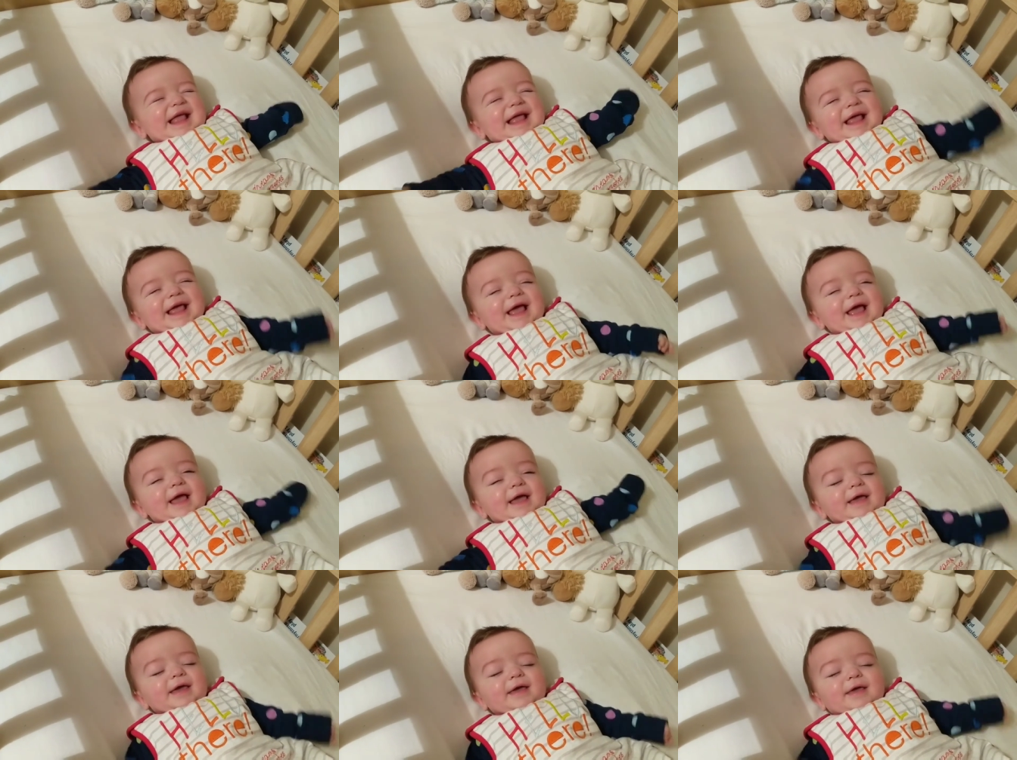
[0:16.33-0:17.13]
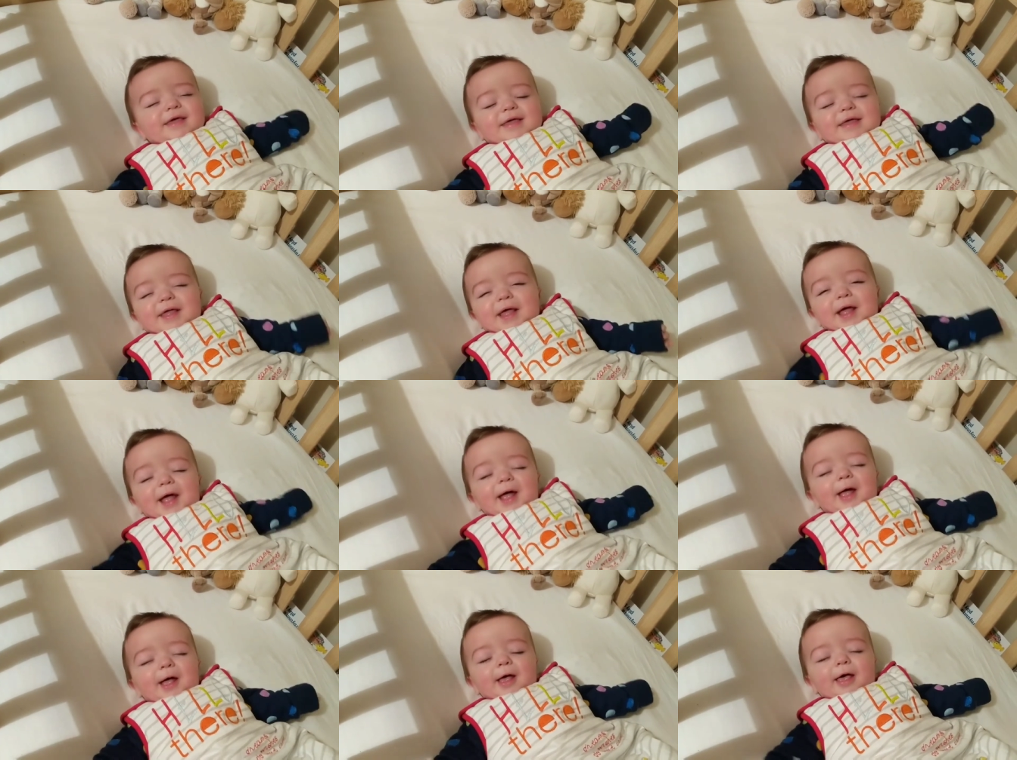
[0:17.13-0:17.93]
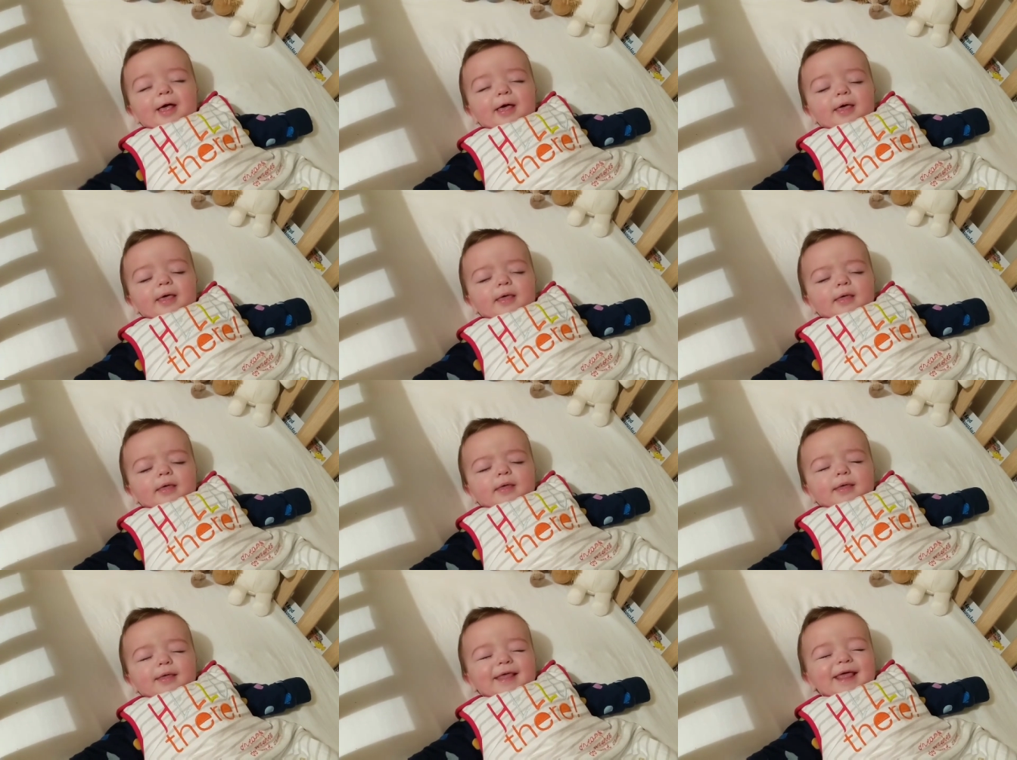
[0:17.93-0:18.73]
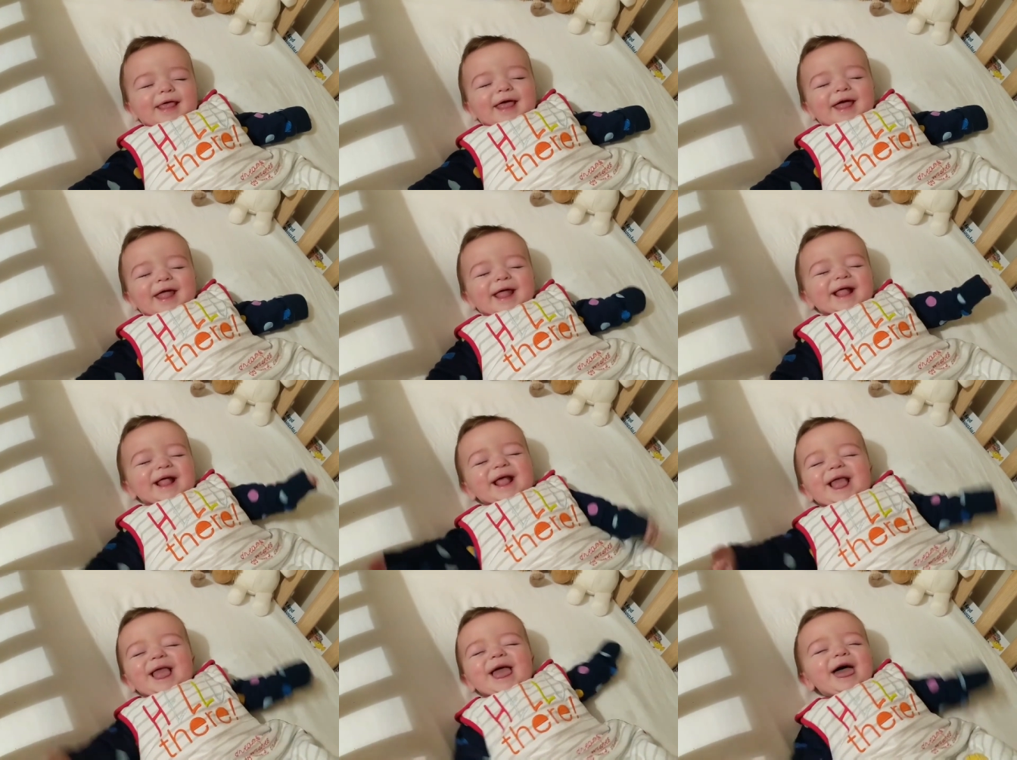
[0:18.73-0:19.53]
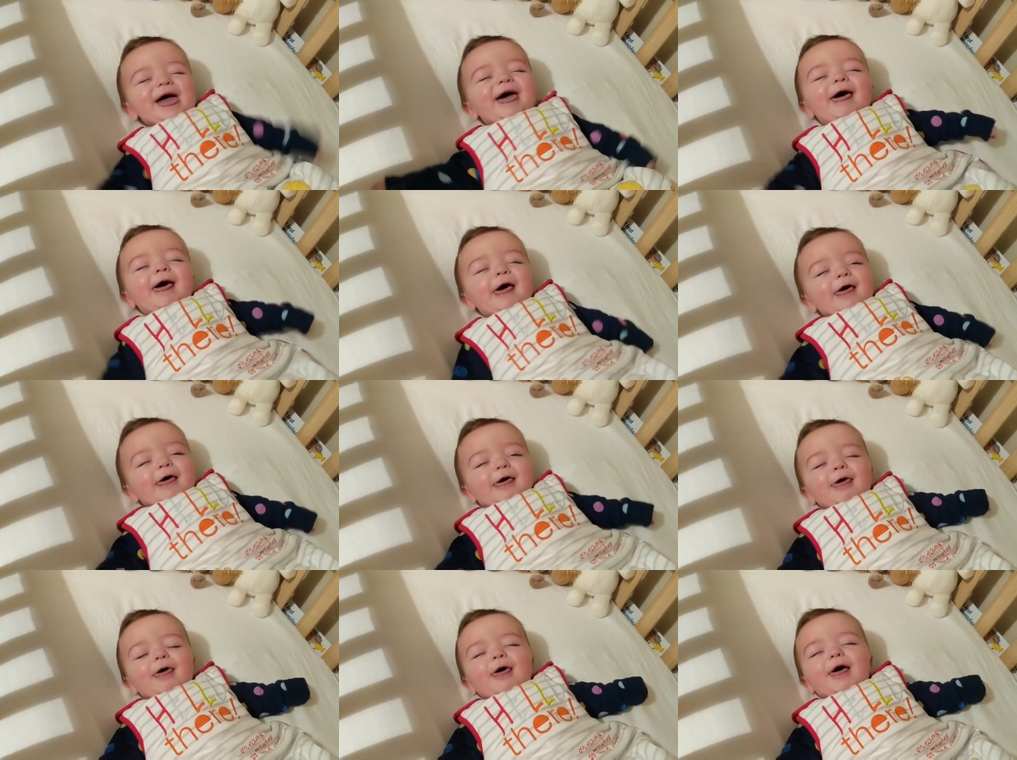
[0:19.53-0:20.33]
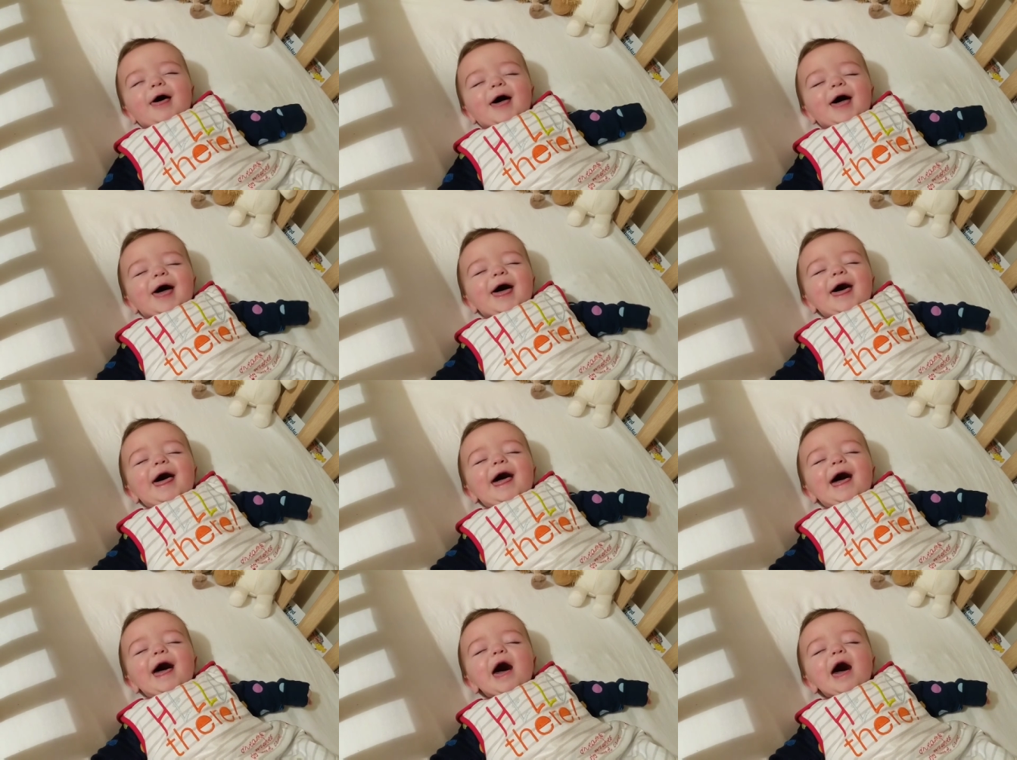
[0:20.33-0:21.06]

Hello, Bobbit. Did you sleep well? You did.